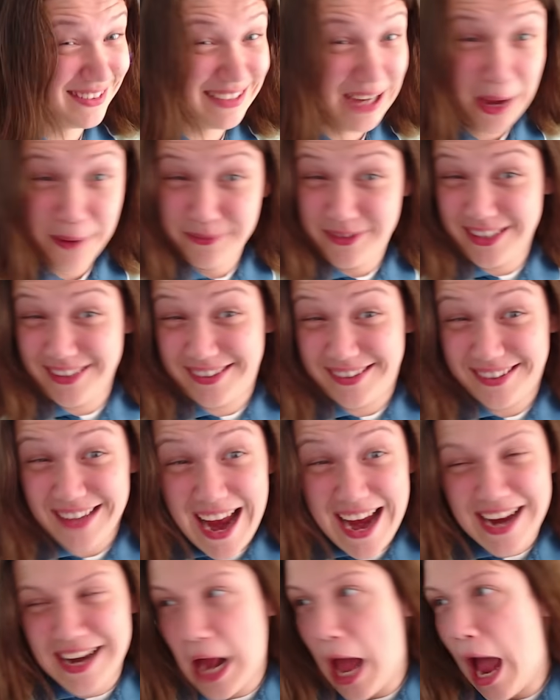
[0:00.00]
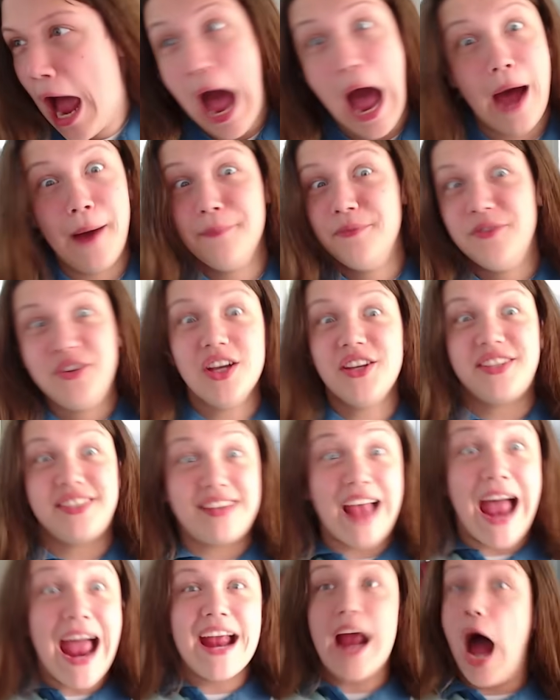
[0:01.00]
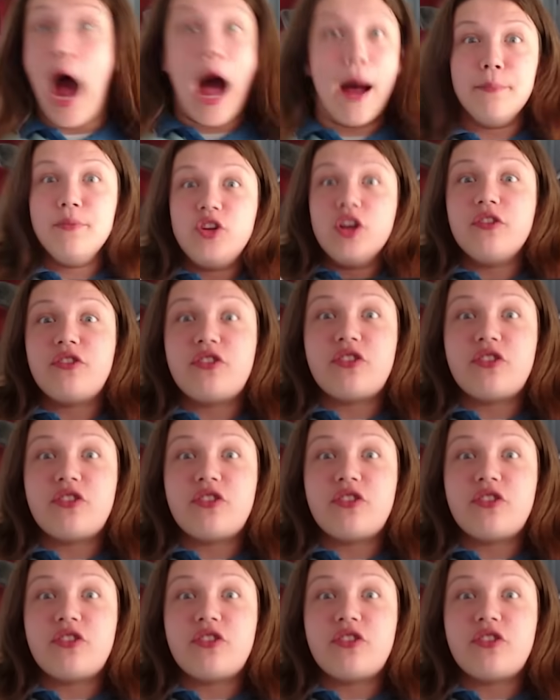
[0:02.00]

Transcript: I'm just saying. I'm just saying. I'm just